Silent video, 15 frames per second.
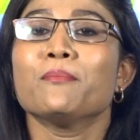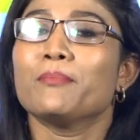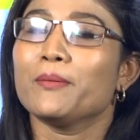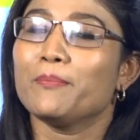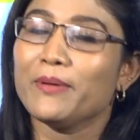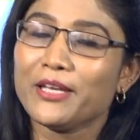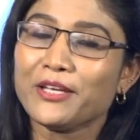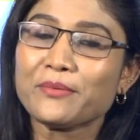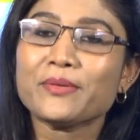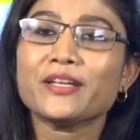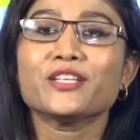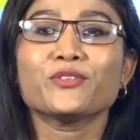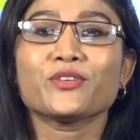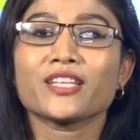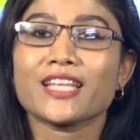but believe me,
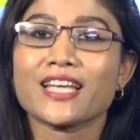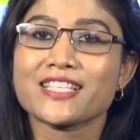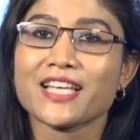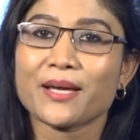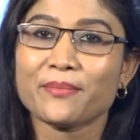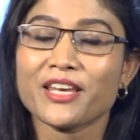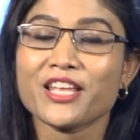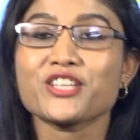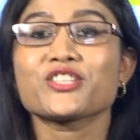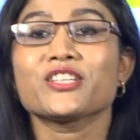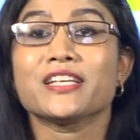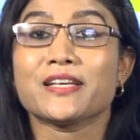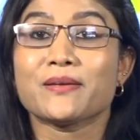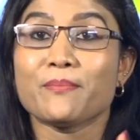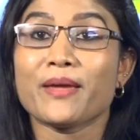during the
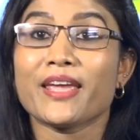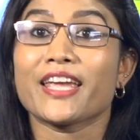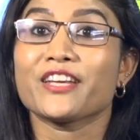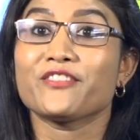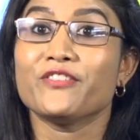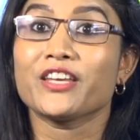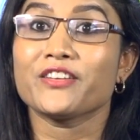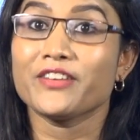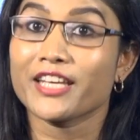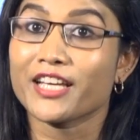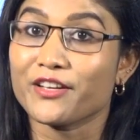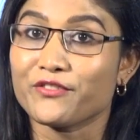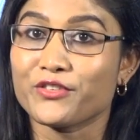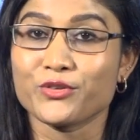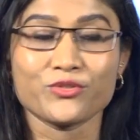examination, it may get very, very
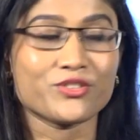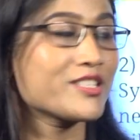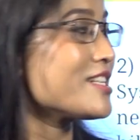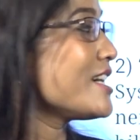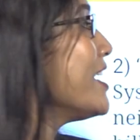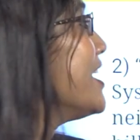confused.